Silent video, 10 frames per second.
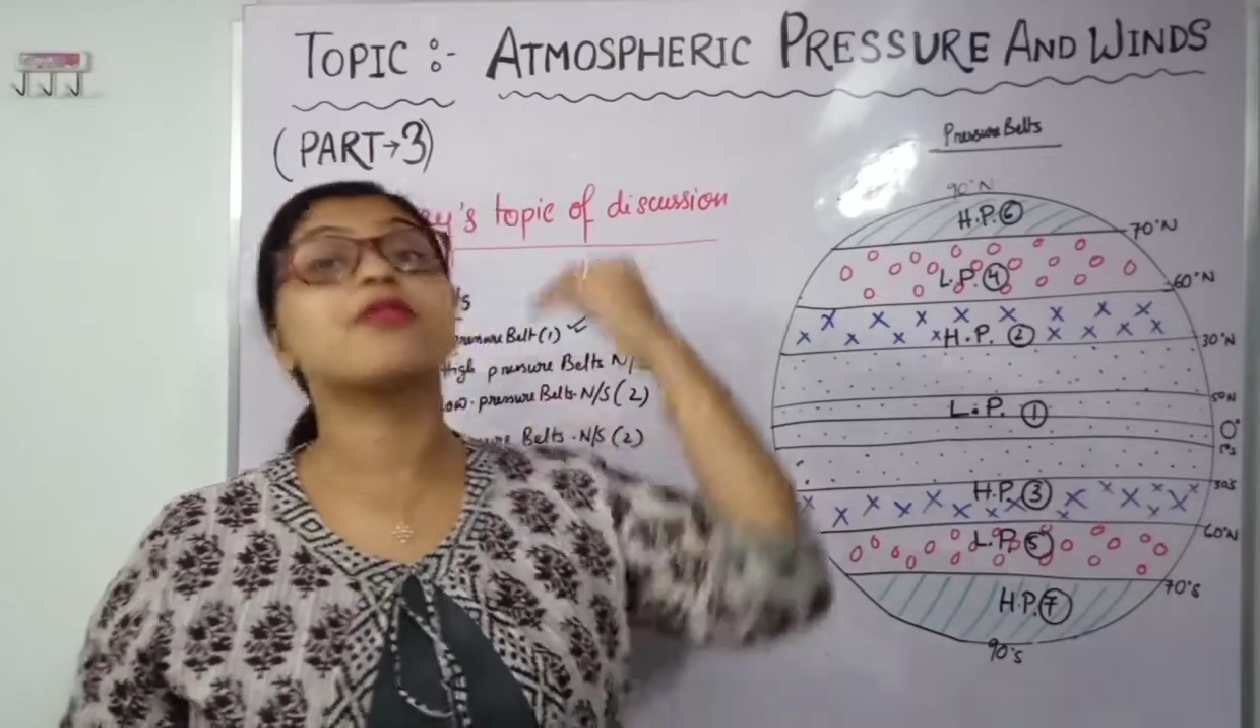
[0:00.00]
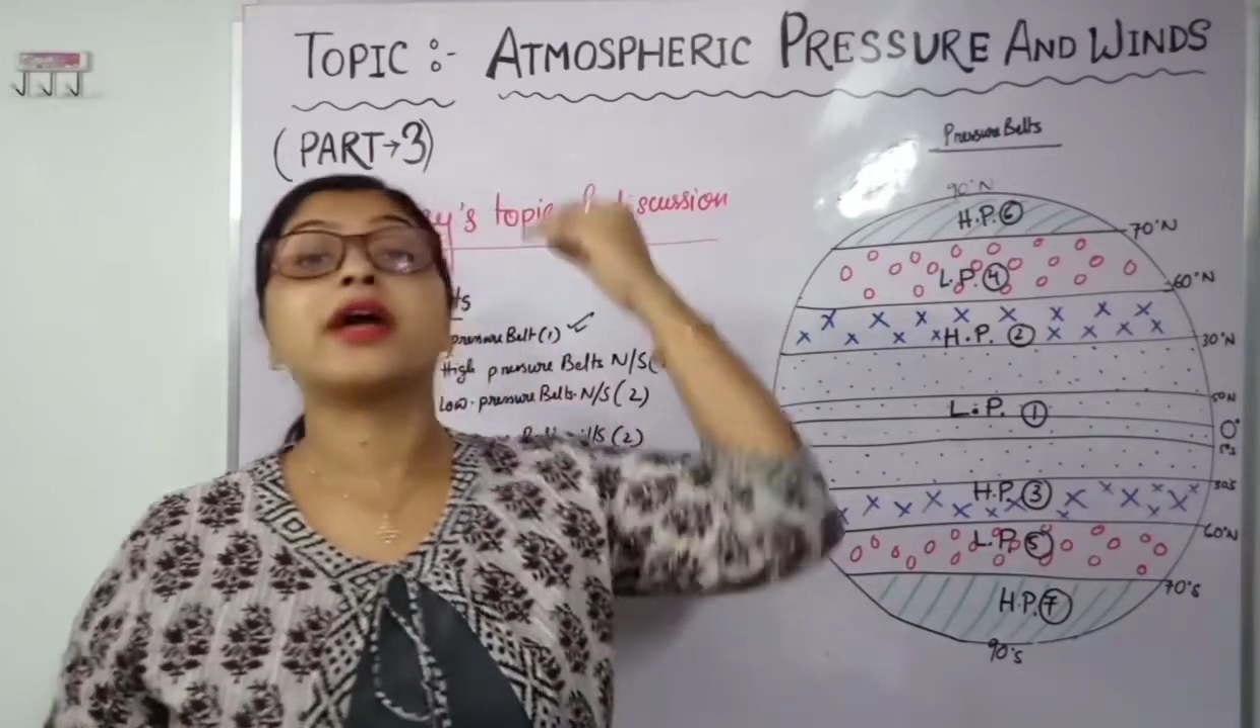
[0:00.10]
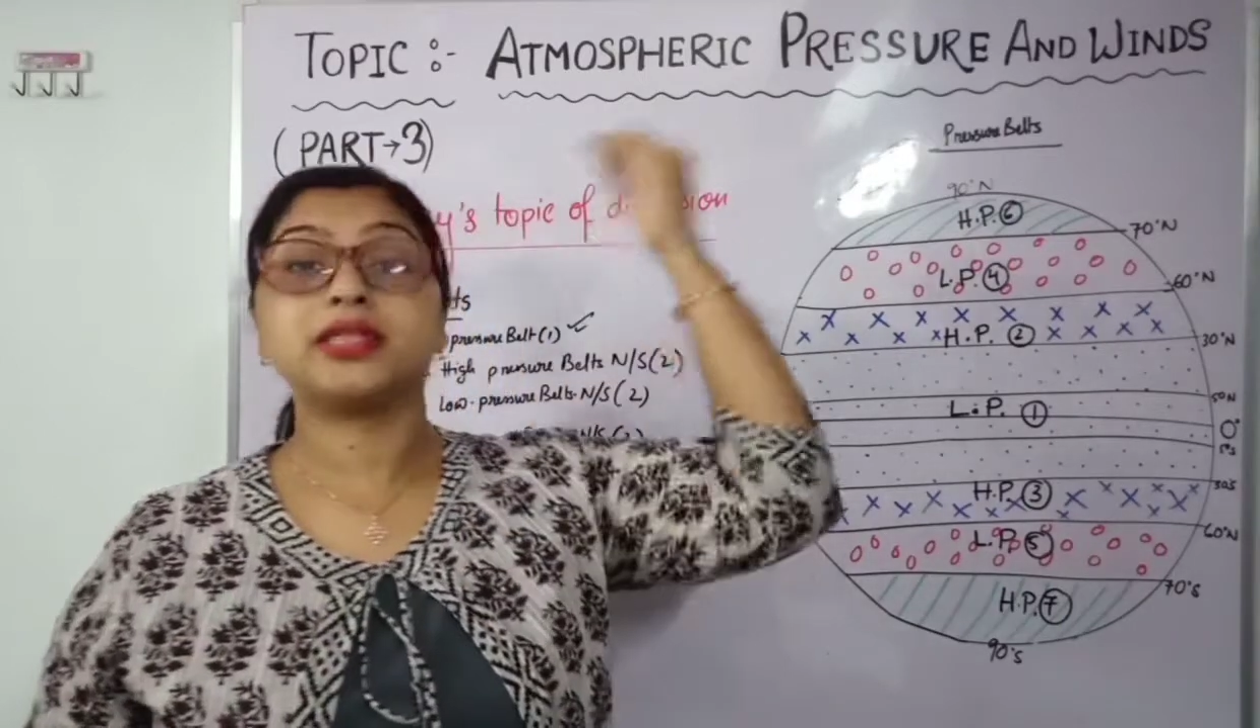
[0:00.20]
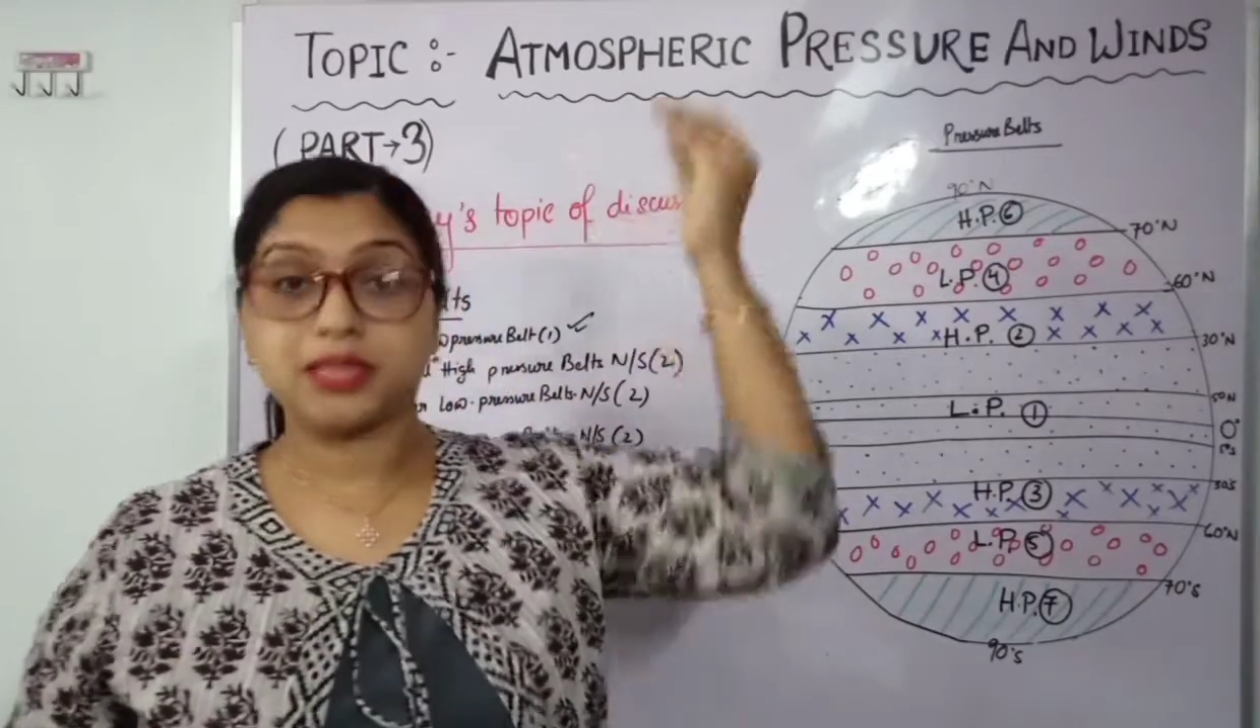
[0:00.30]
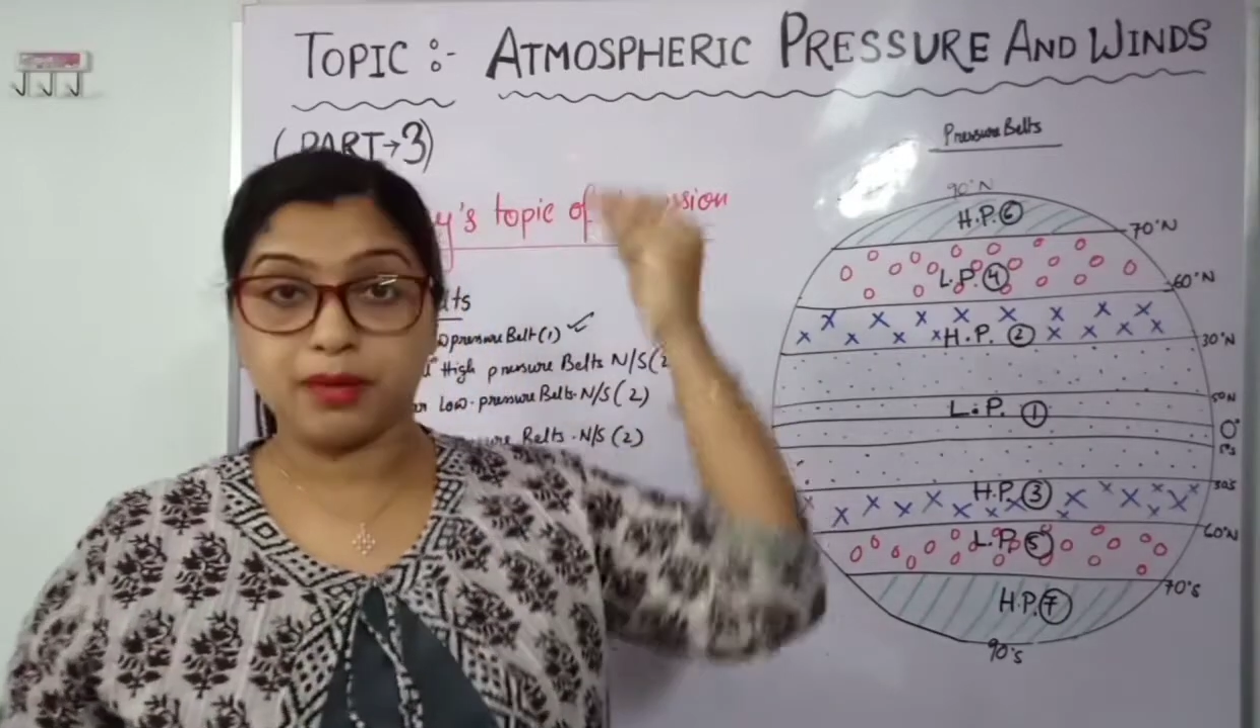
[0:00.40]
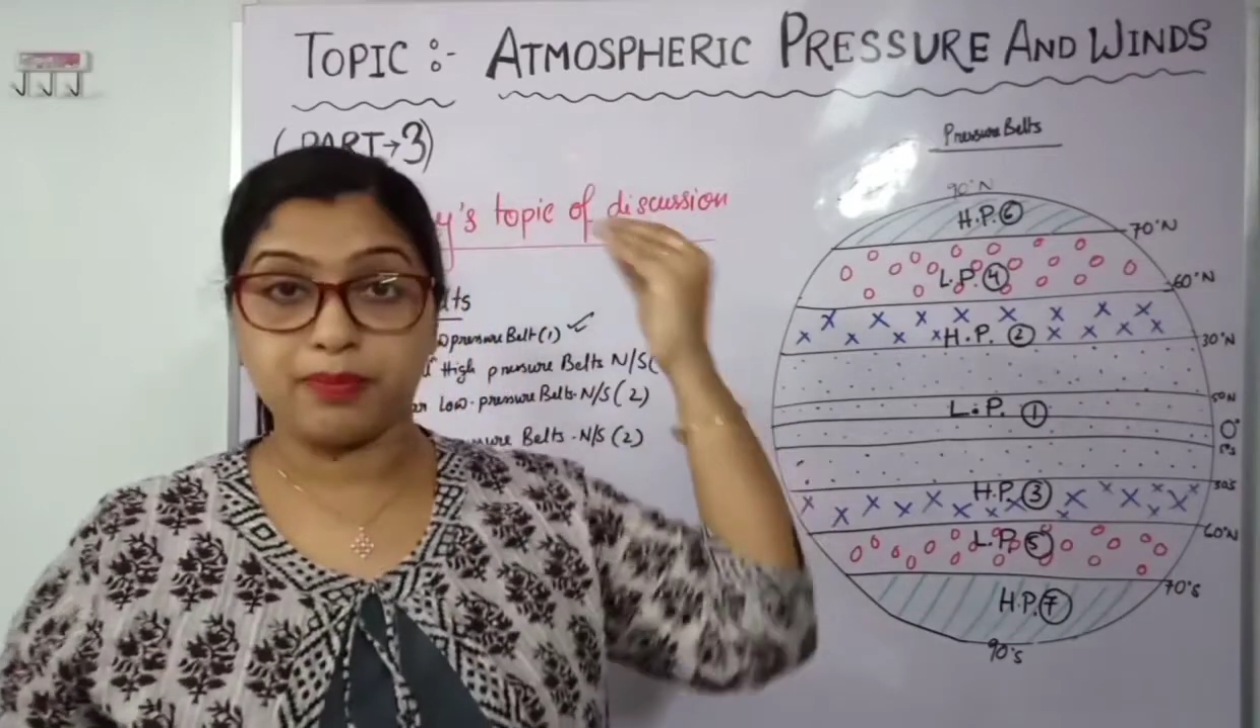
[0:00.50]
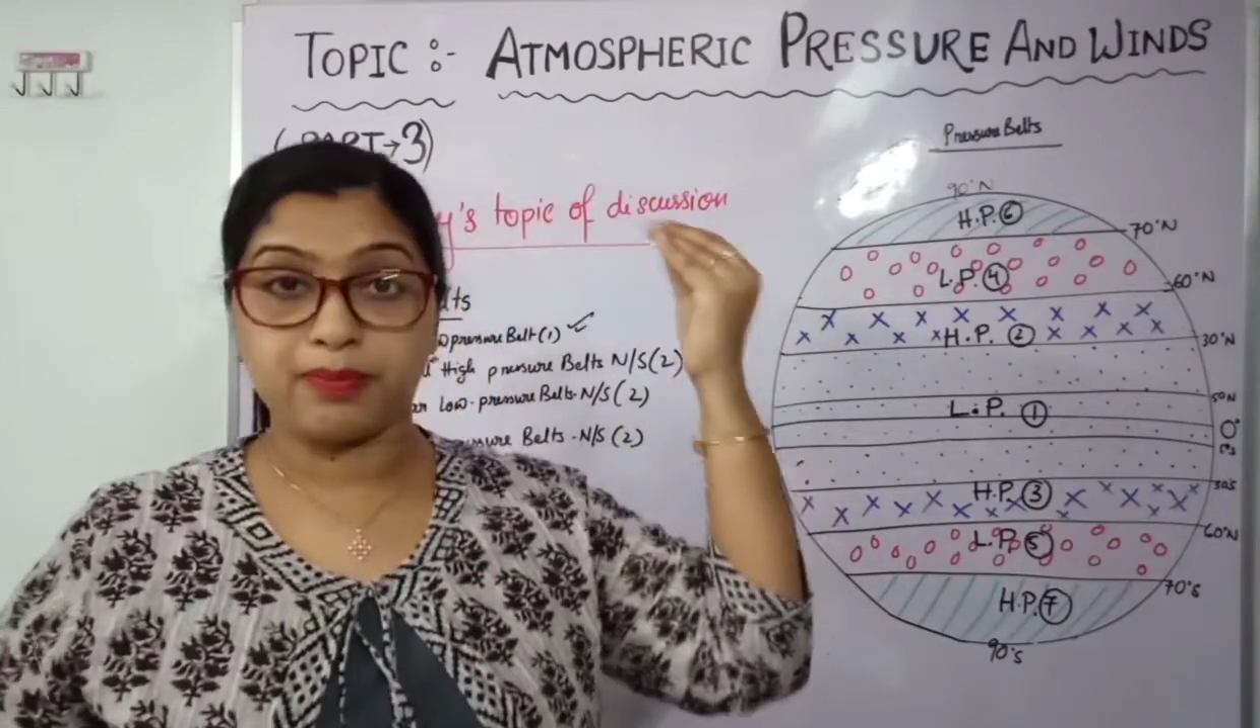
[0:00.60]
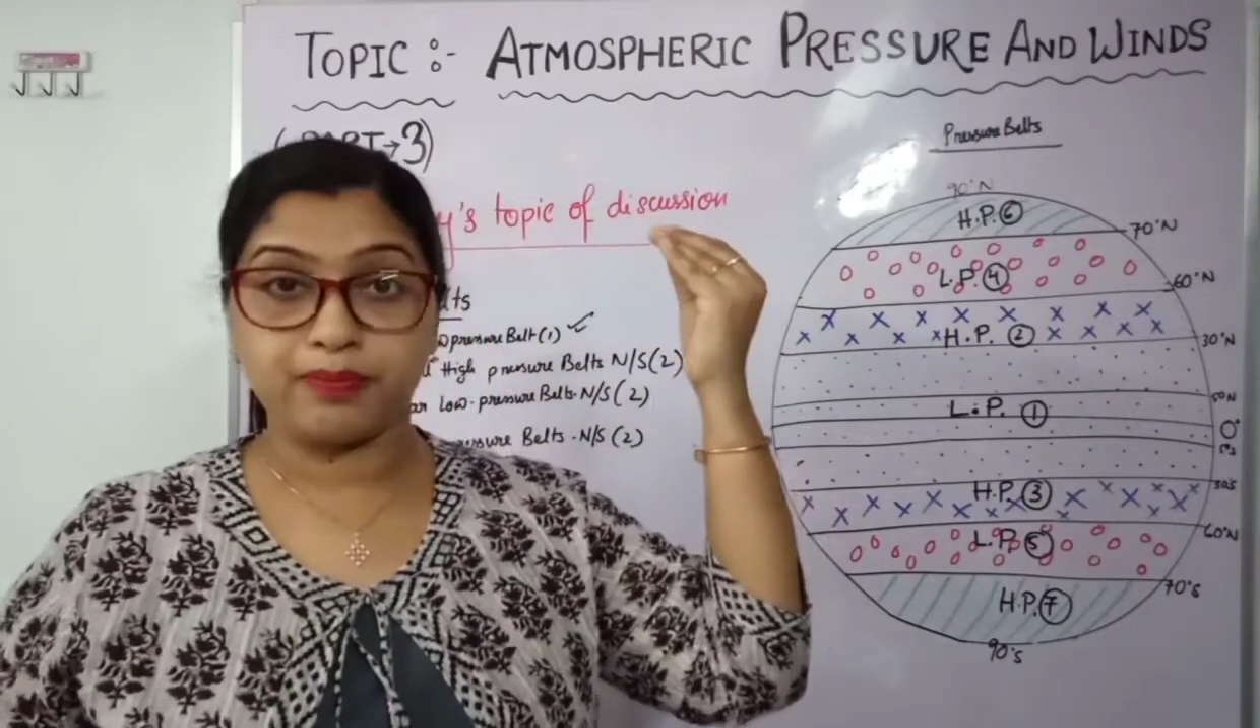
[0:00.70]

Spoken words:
rise up.